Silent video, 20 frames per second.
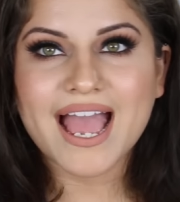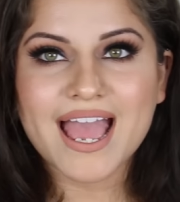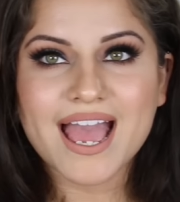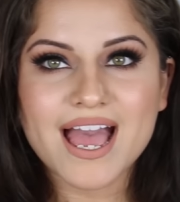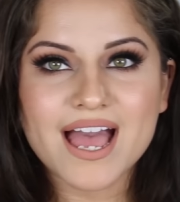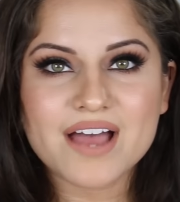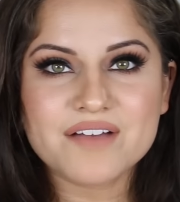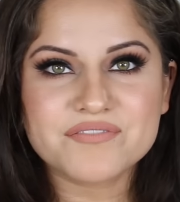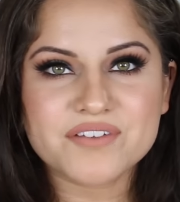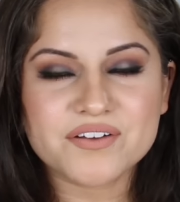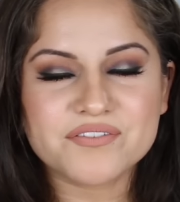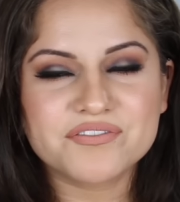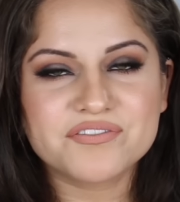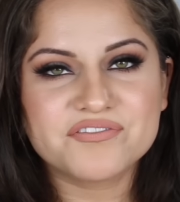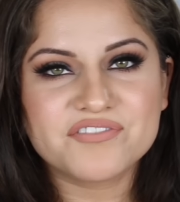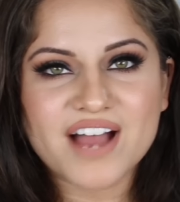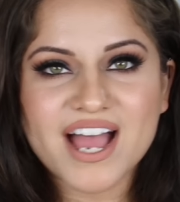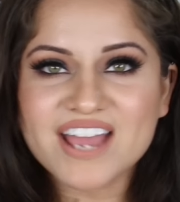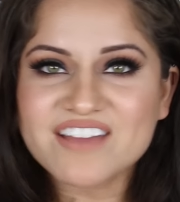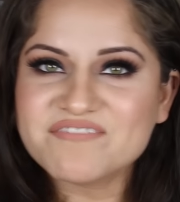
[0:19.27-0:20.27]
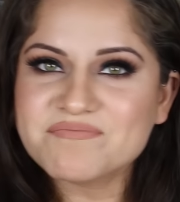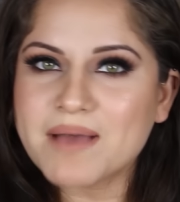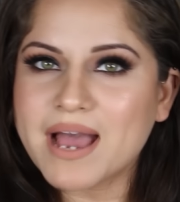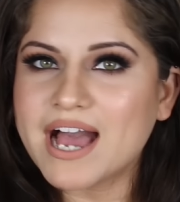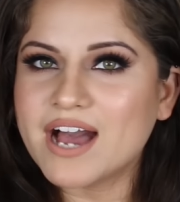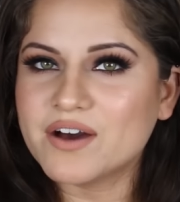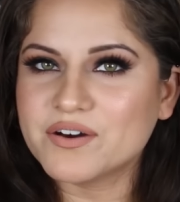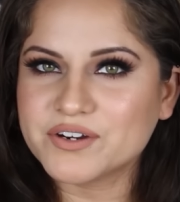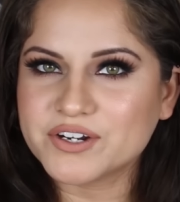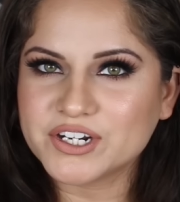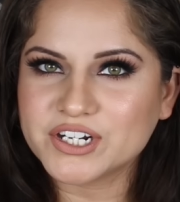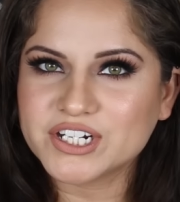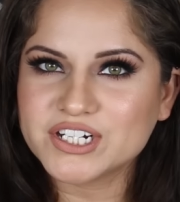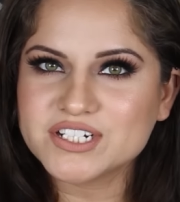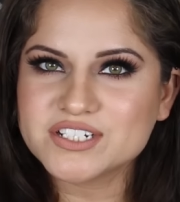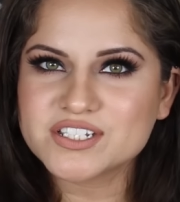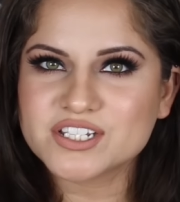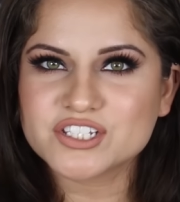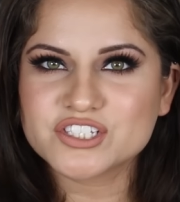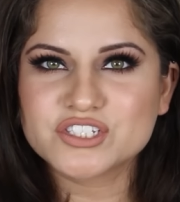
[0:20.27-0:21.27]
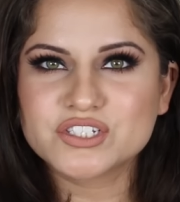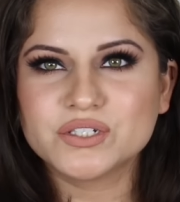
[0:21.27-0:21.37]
I have five powders,